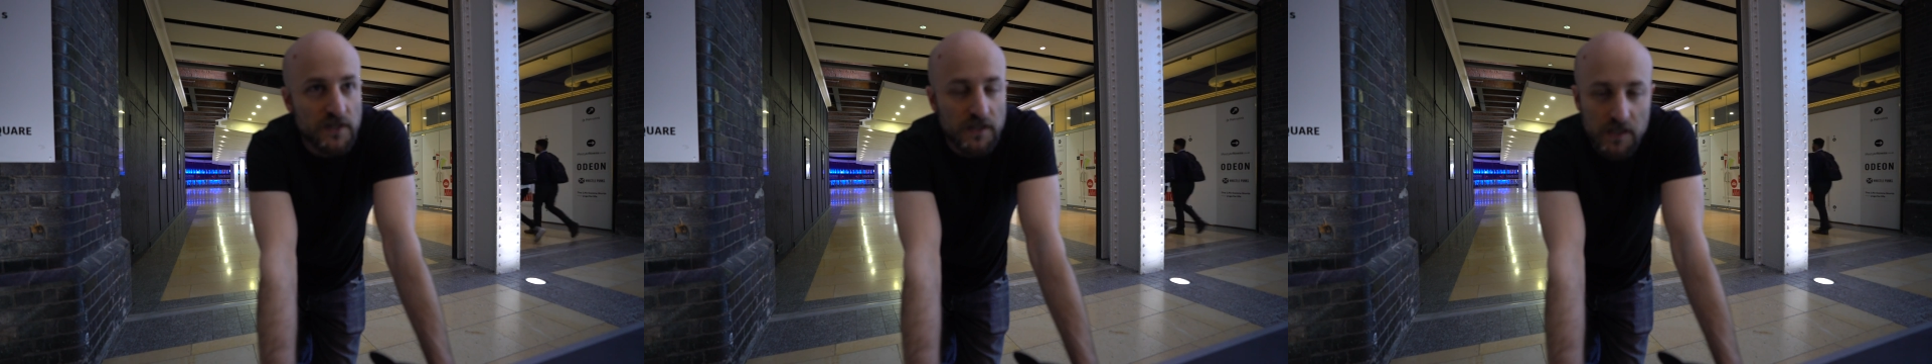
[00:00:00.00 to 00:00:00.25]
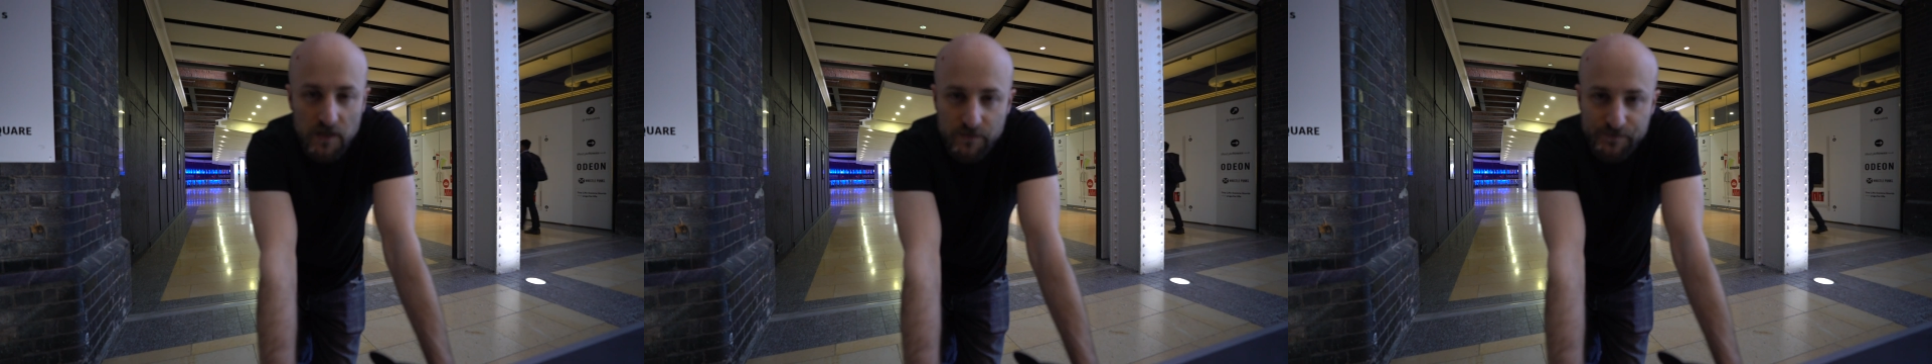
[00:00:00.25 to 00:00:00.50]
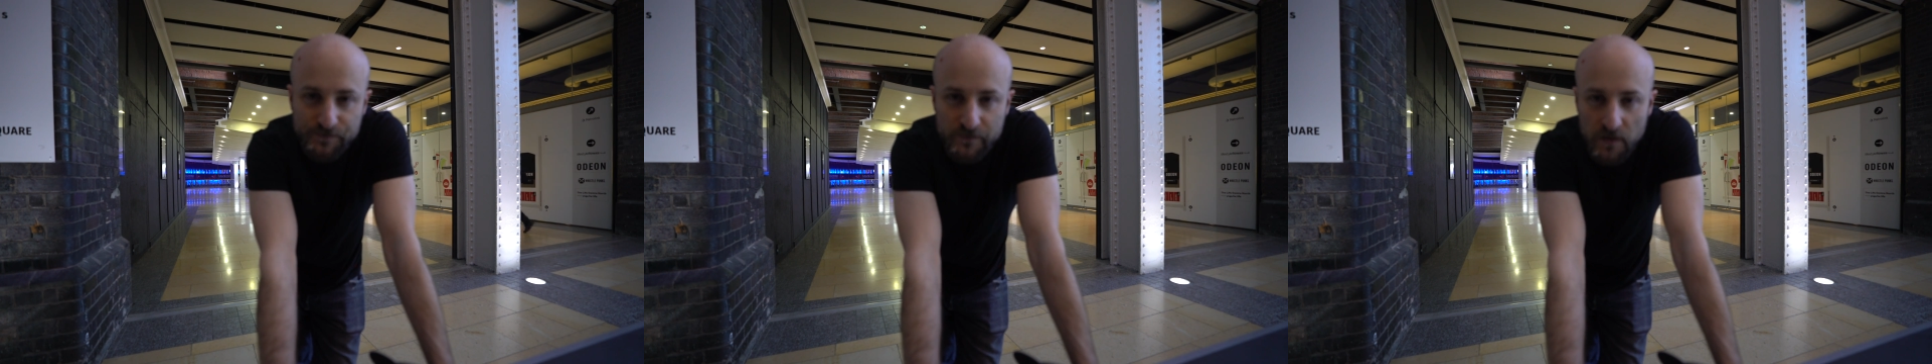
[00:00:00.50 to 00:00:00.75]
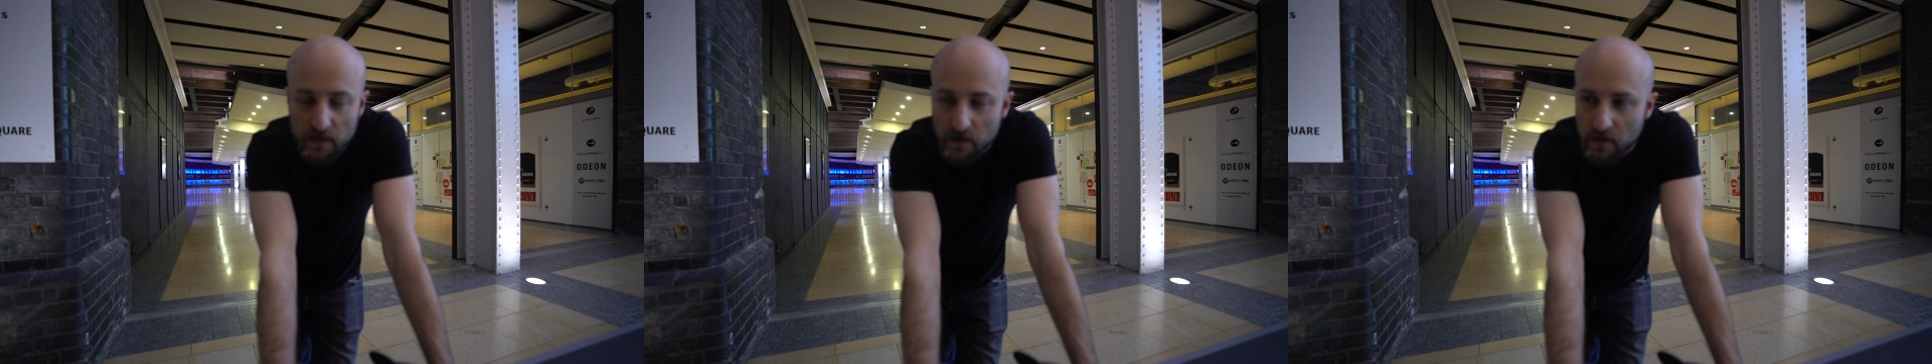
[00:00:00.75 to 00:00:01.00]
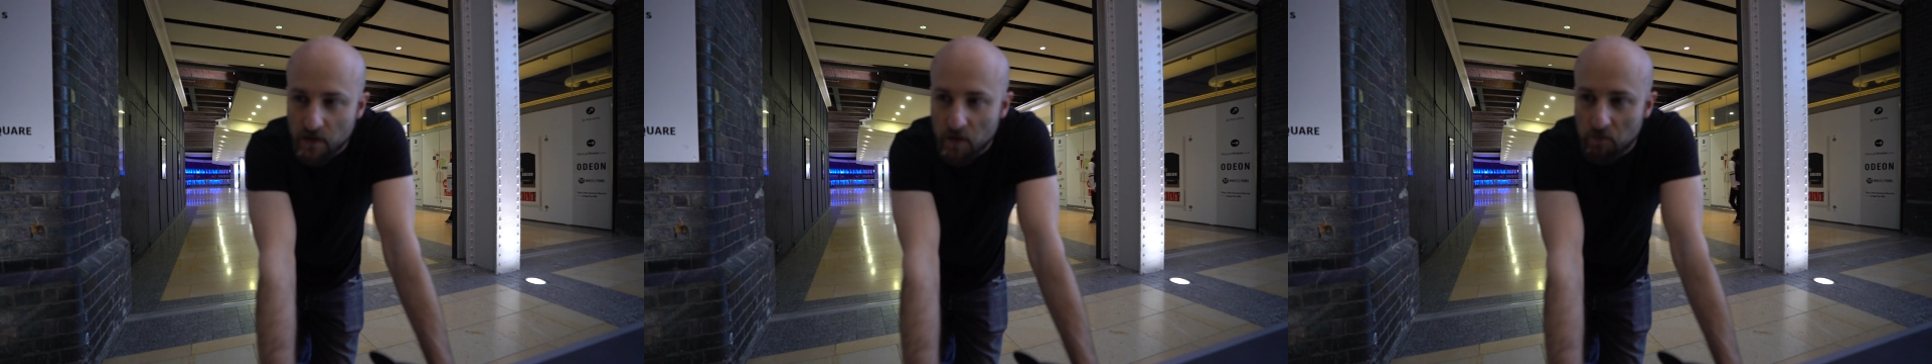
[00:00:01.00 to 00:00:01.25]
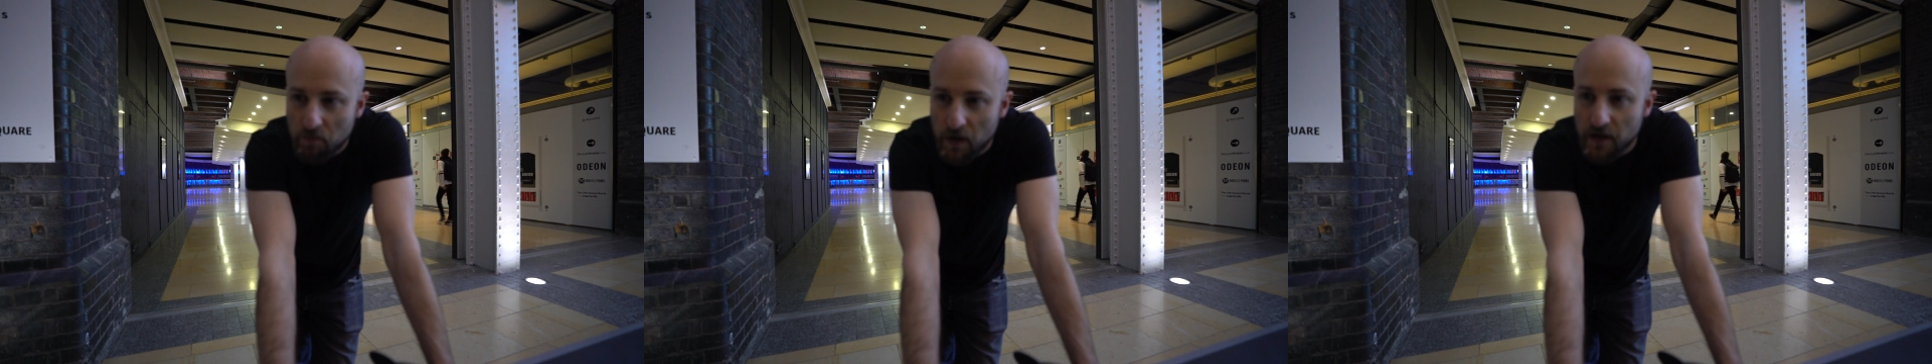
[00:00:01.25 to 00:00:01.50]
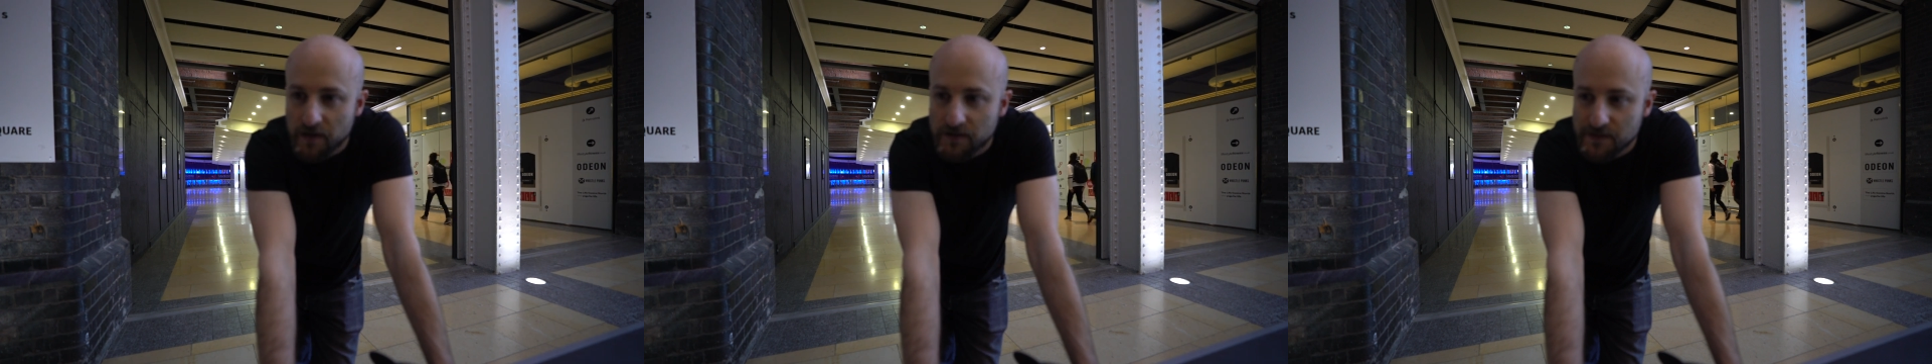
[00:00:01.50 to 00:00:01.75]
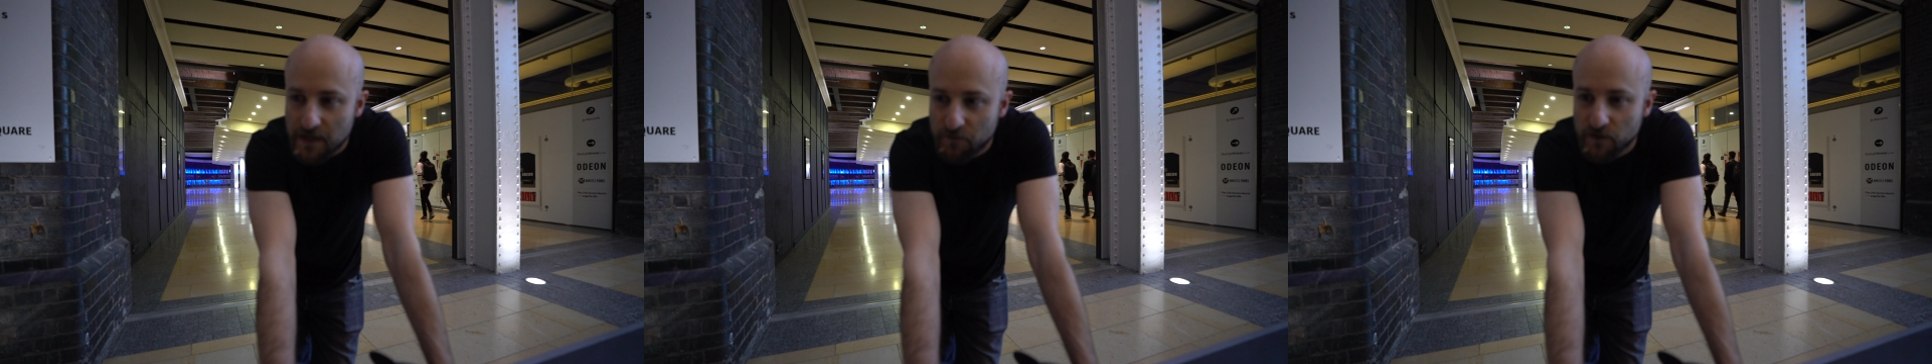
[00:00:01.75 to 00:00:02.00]
a little, but
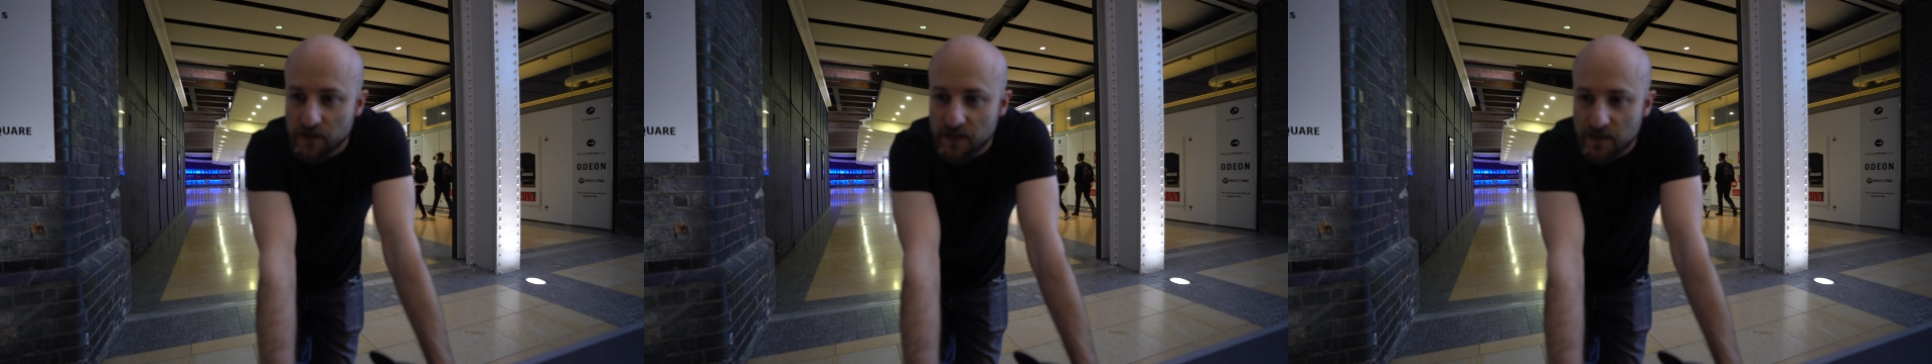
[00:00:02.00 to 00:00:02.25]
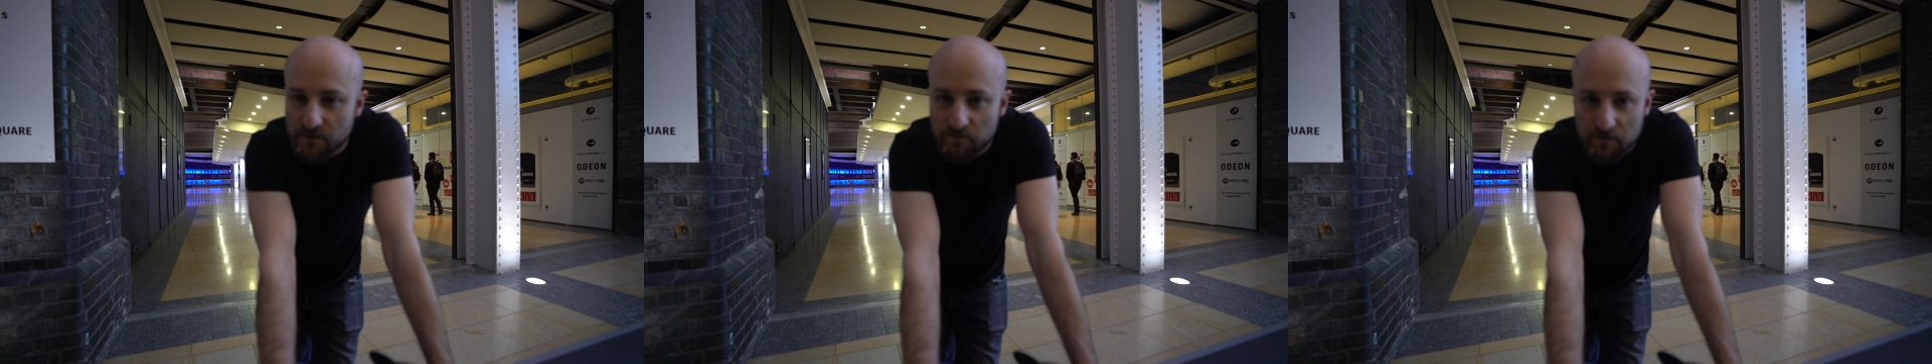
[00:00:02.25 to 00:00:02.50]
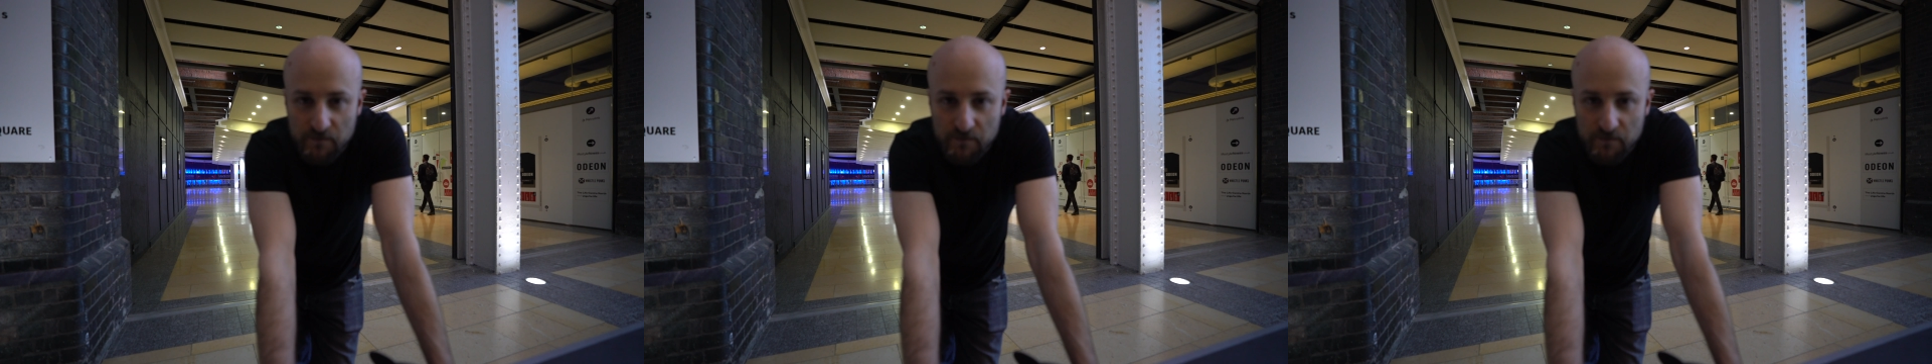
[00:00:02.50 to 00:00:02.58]
definitely